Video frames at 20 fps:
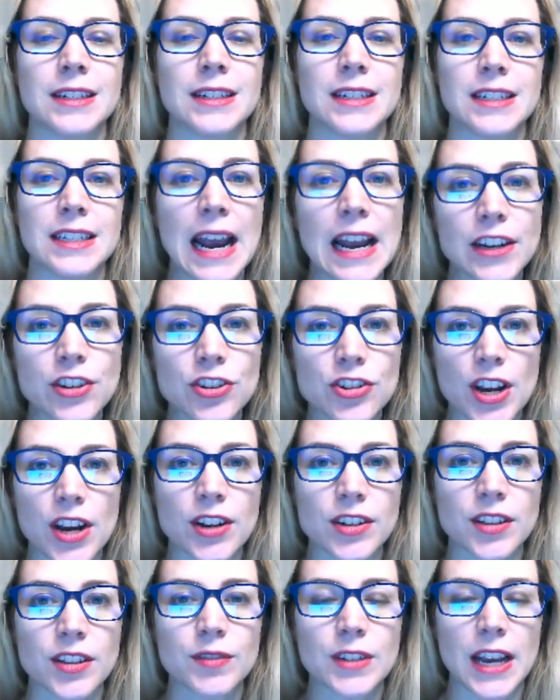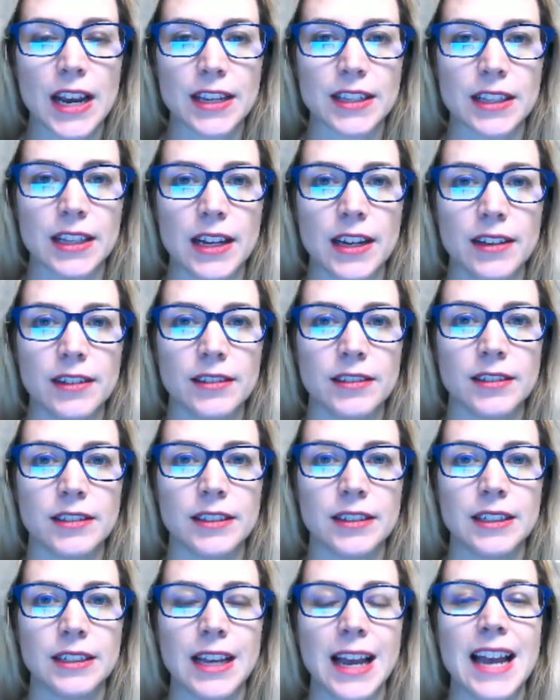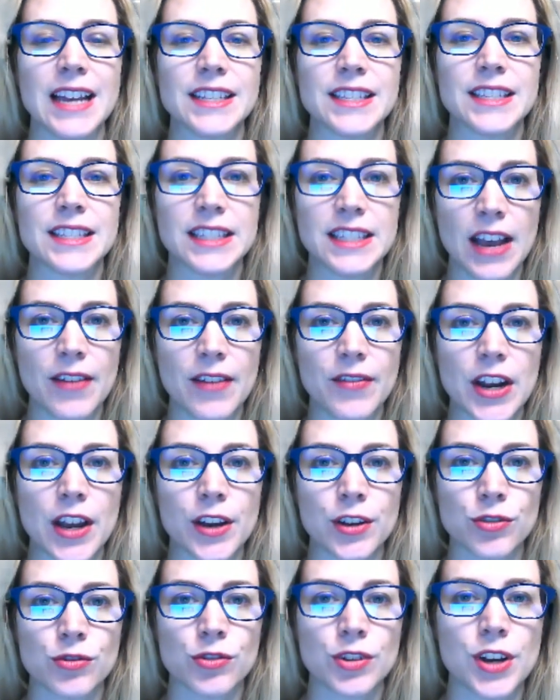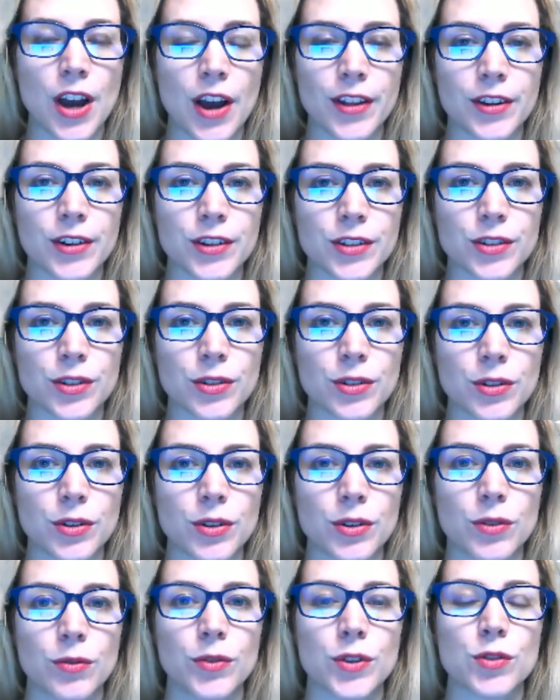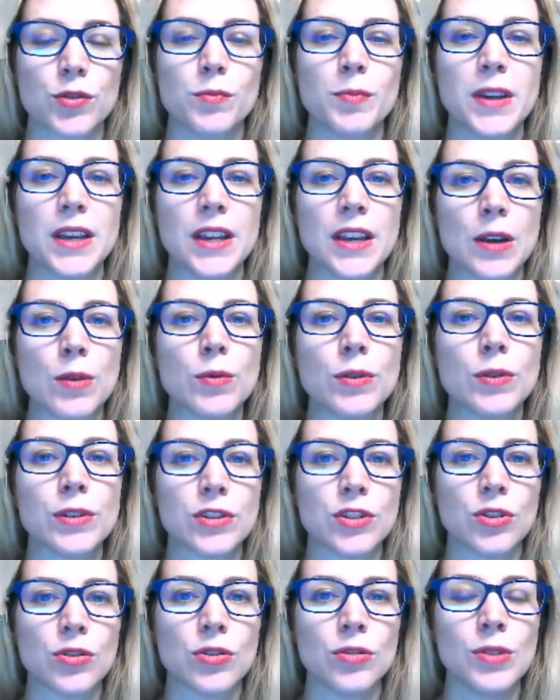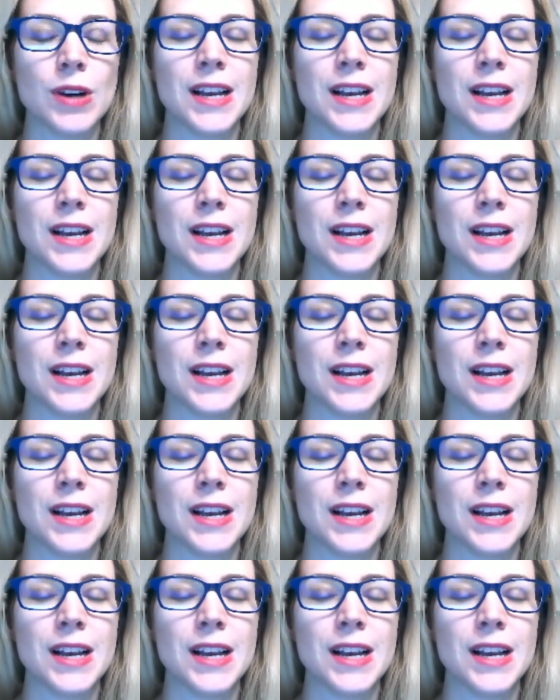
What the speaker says: 10 shares of Tesla at $700, which would be equal to